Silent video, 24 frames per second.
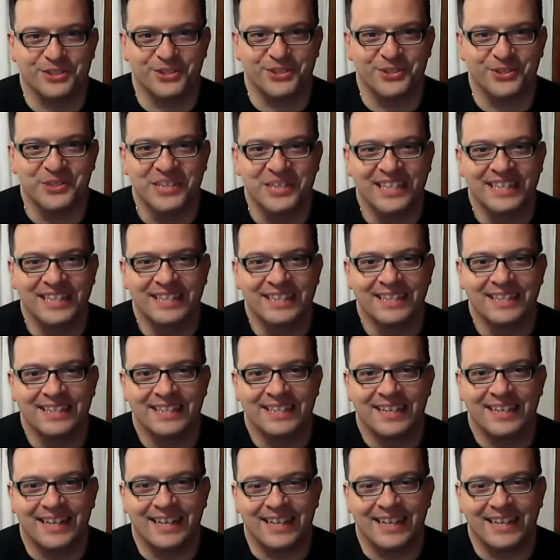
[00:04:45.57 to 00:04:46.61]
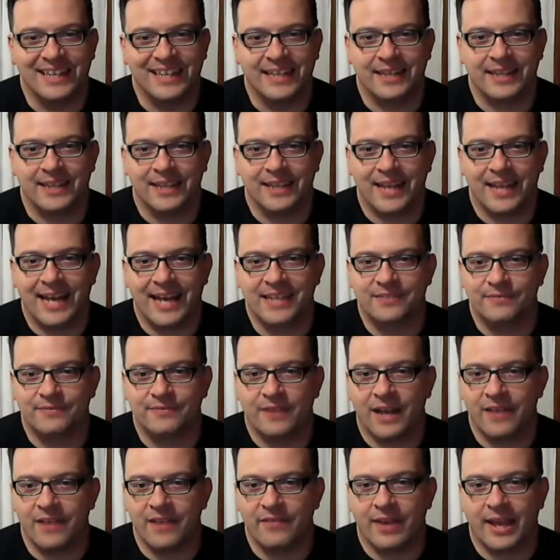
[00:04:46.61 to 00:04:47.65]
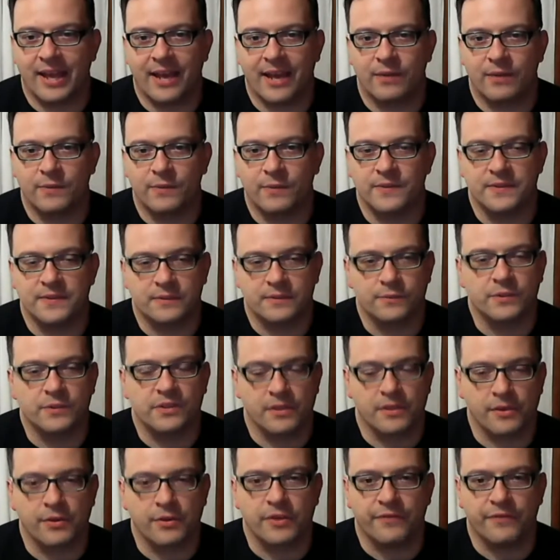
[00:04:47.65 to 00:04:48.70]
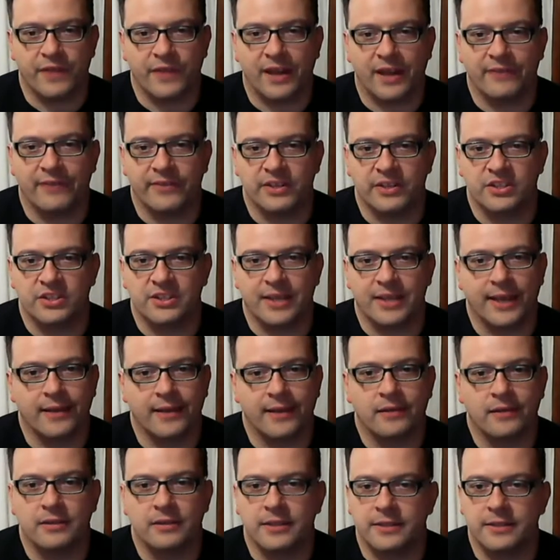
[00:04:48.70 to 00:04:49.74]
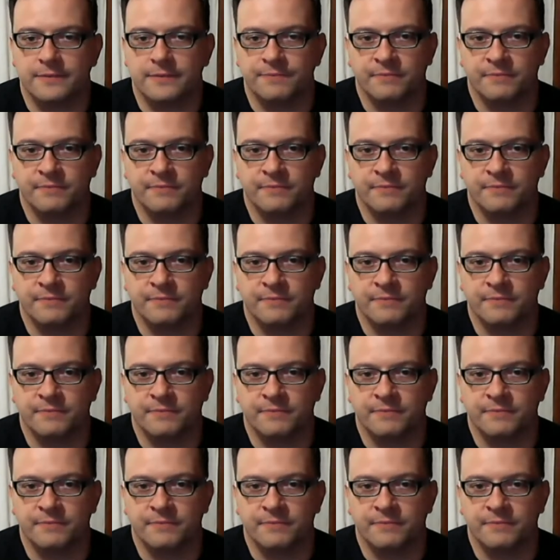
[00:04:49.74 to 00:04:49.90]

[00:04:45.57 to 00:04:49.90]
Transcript: So I think the last five I had was 35-inch scale, and